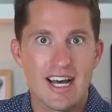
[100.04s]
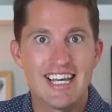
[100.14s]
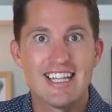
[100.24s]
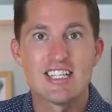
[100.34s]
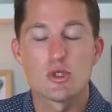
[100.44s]

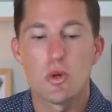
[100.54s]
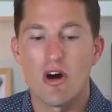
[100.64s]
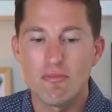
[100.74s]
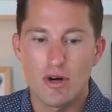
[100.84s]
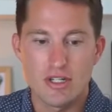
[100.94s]
in this
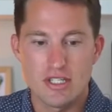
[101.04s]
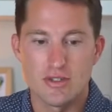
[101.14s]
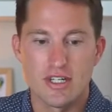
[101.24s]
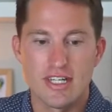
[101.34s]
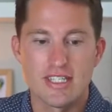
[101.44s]
12-part
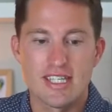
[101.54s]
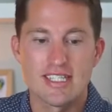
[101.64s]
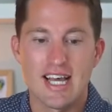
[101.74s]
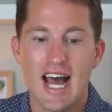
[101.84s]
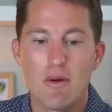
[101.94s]
series
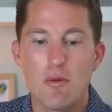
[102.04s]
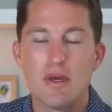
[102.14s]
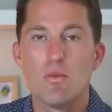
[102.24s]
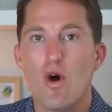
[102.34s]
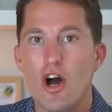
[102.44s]
is I will
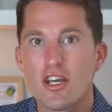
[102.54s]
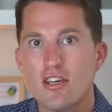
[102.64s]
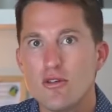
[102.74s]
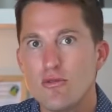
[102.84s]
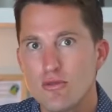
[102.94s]
be
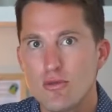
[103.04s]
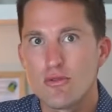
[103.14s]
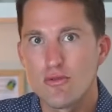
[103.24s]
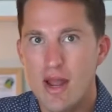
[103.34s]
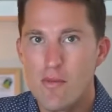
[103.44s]
walking you through the
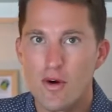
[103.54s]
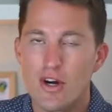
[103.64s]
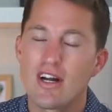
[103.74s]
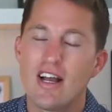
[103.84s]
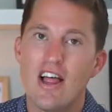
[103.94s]

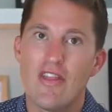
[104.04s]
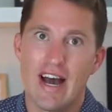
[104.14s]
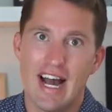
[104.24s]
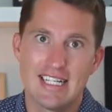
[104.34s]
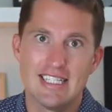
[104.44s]
framework that
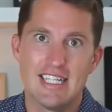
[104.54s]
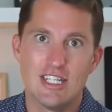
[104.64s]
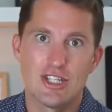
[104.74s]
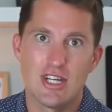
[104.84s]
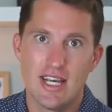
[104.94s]
I
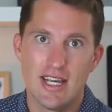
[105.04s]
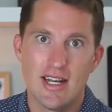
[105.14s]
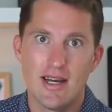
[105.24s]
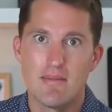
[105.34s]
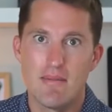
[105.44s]
teach
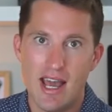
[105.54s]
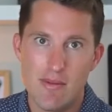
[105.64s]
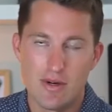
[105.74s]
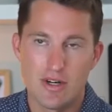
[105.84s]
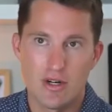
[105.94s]
in my
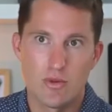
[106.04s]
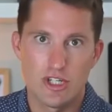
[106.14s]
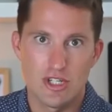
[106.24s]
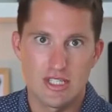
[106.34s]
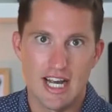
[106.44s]
book,
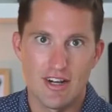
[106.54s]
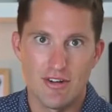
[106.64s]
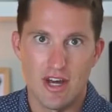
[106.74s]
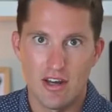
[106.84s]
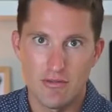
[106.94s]
which is
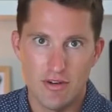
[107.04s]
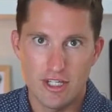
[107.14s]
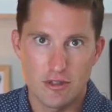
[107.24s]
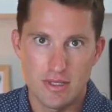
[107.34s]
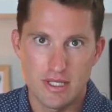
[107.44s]
titled
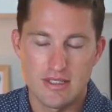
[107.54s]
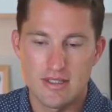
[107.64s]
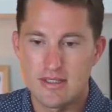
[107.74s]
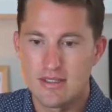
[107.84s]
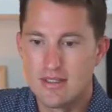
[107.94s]
Unfuck Your
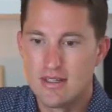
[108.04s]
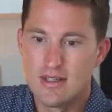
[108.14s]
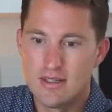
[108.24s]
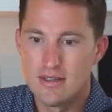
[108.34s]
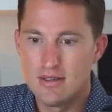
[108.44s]
Biz.
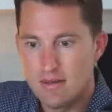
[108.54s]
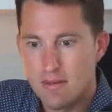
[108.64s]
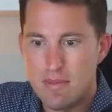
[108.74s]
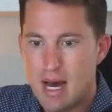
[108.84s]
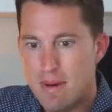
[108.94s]
I'll
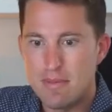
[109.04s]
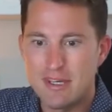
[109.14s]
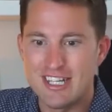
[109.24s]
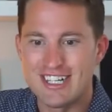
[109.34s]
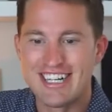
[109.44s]
pop up
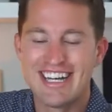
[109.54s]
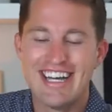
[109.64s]
here.